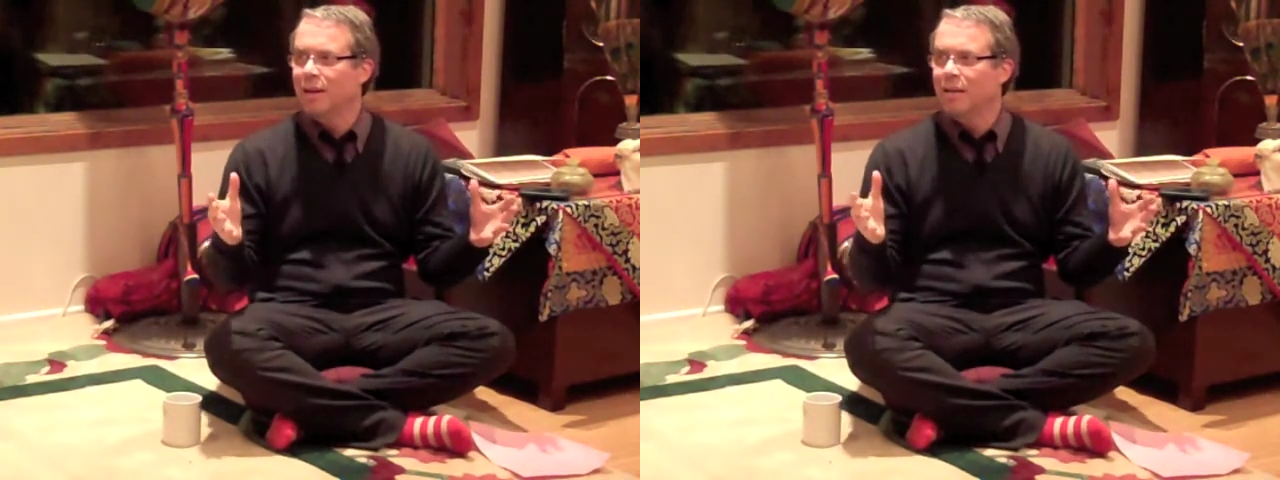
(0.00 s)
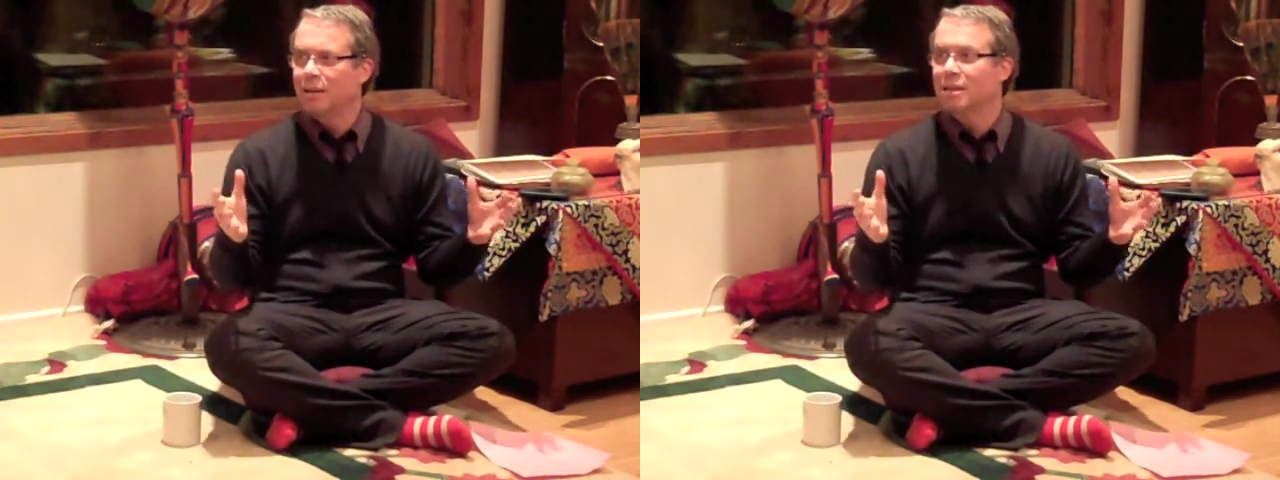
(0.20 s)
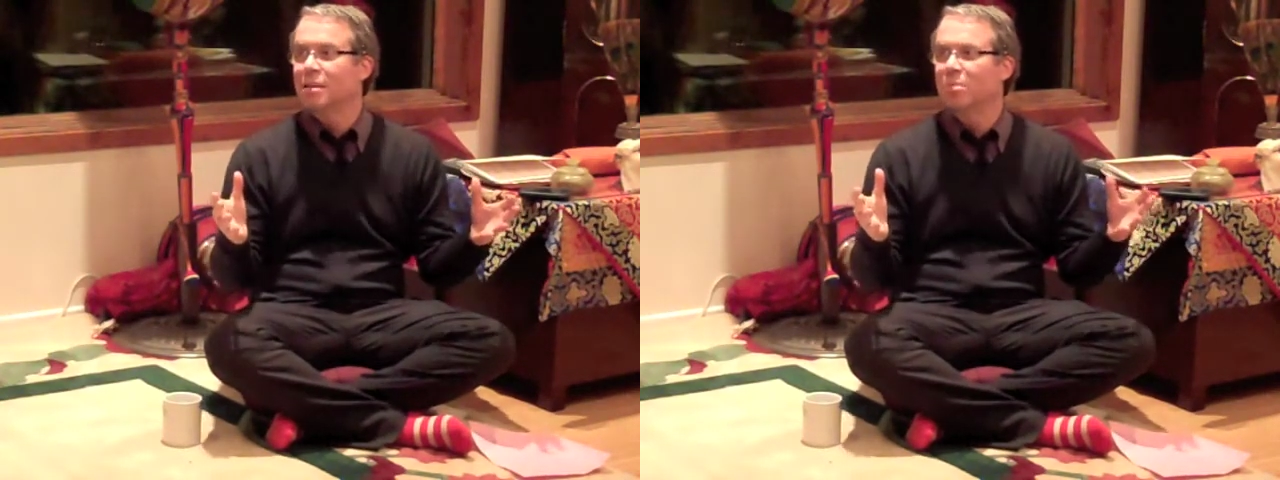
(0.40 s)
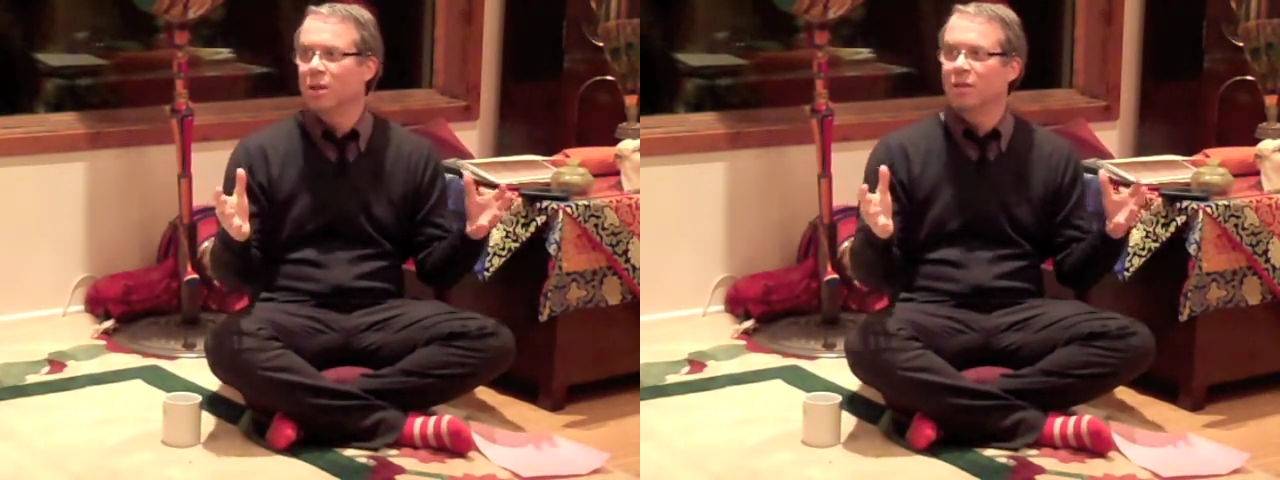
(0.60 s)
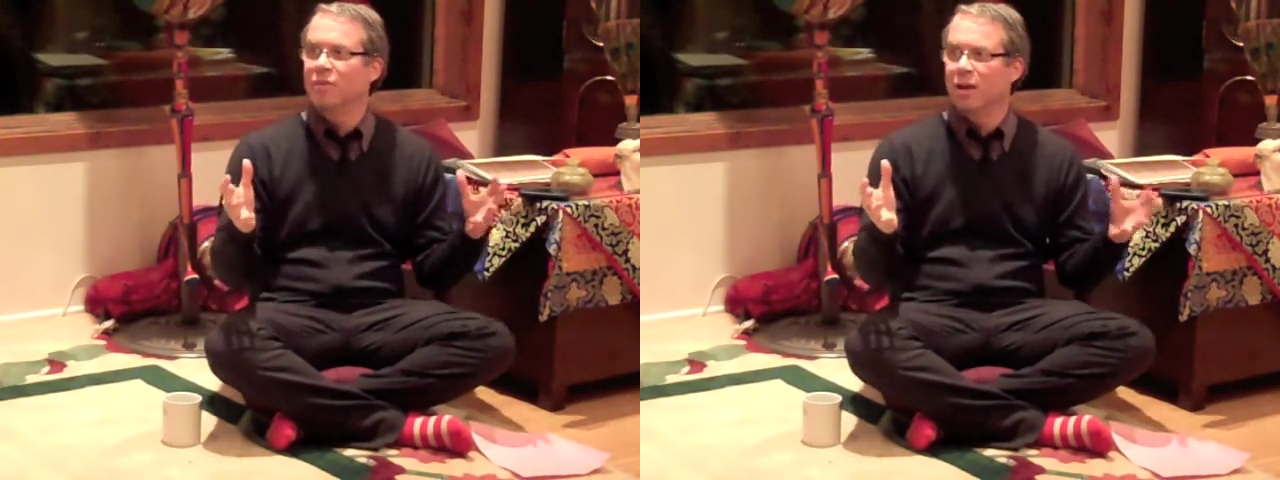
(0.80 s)
is a
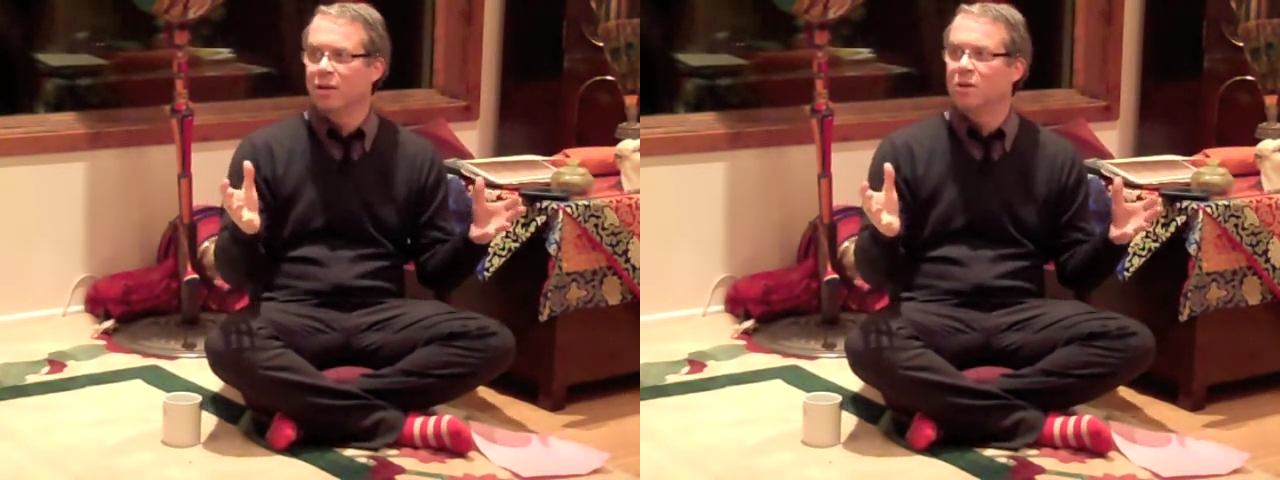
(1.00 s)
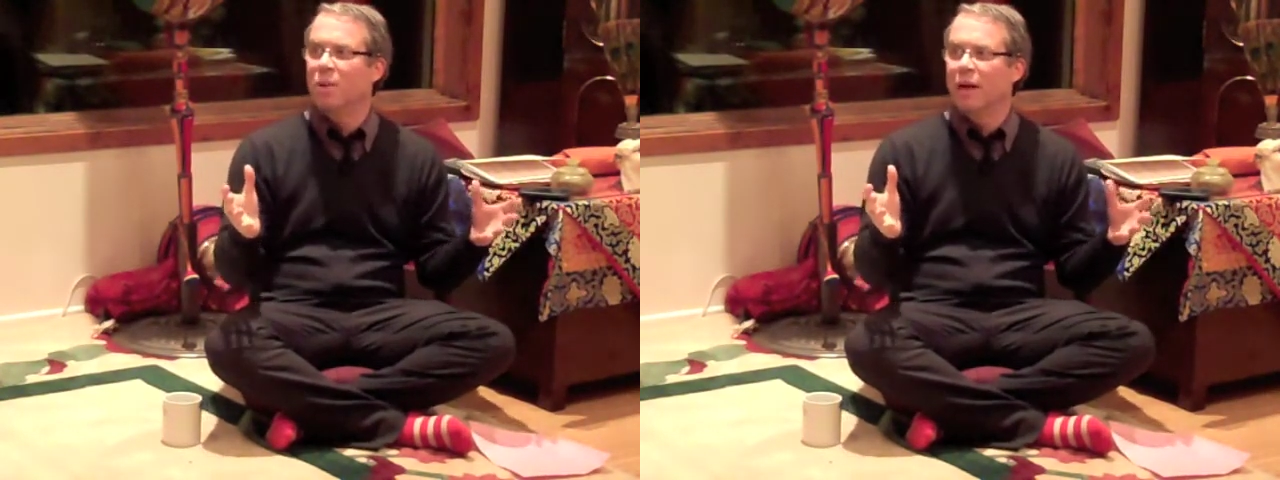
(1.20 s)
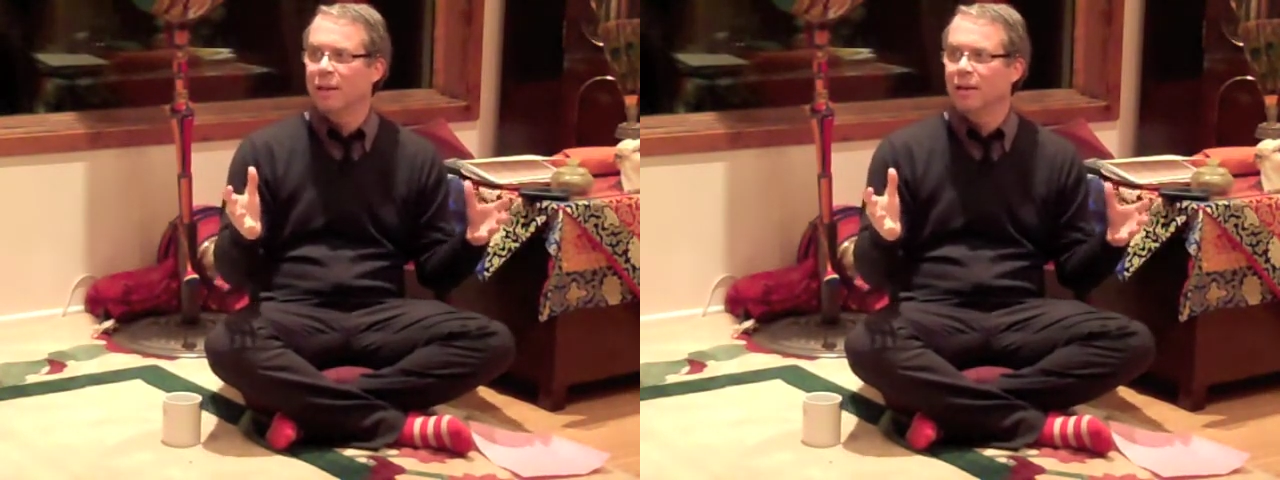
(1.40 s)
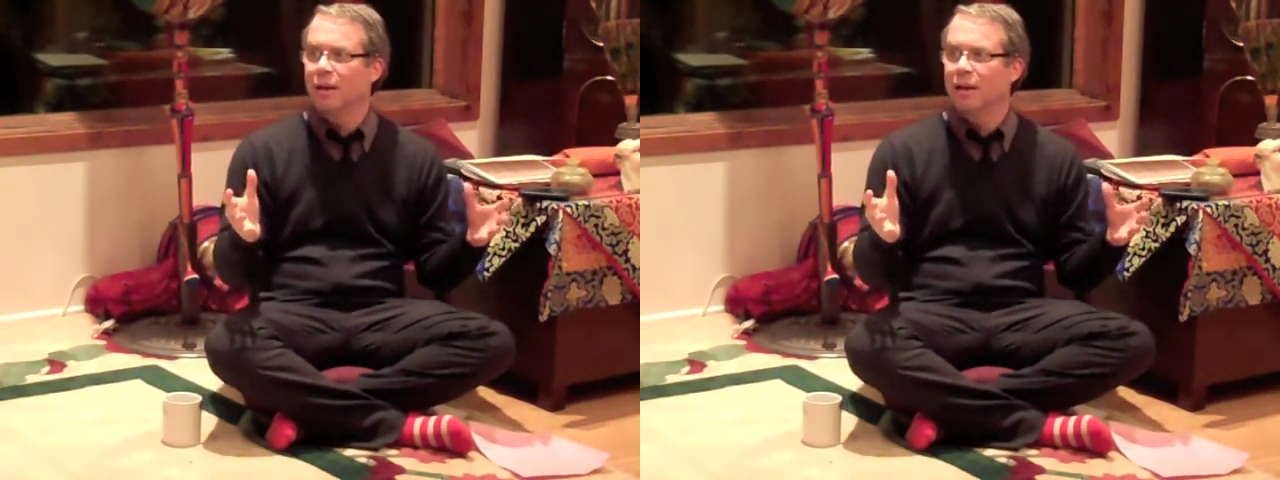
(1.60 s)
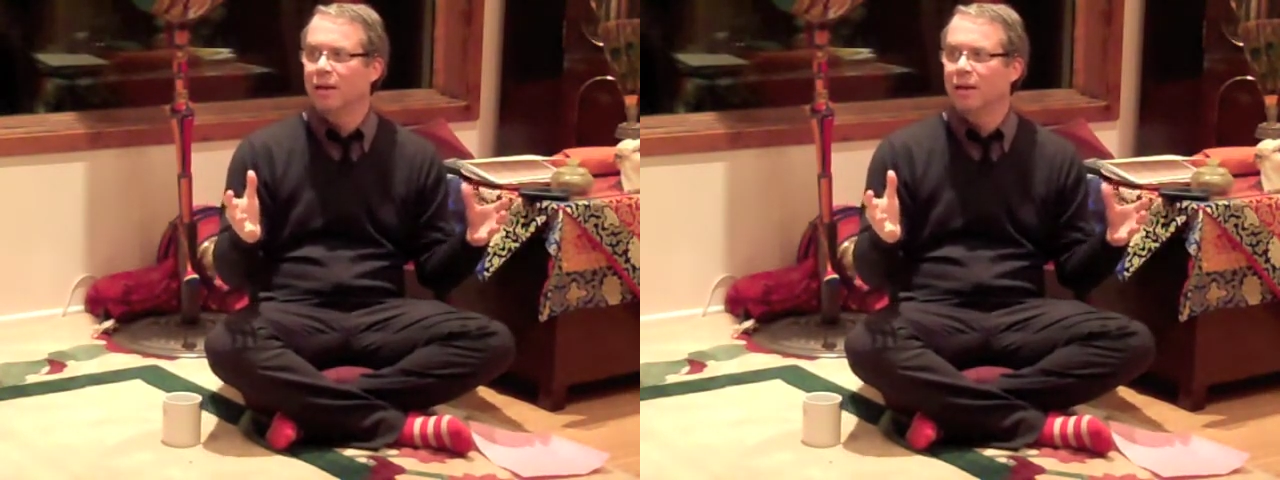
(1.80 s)
symbol of non-duality.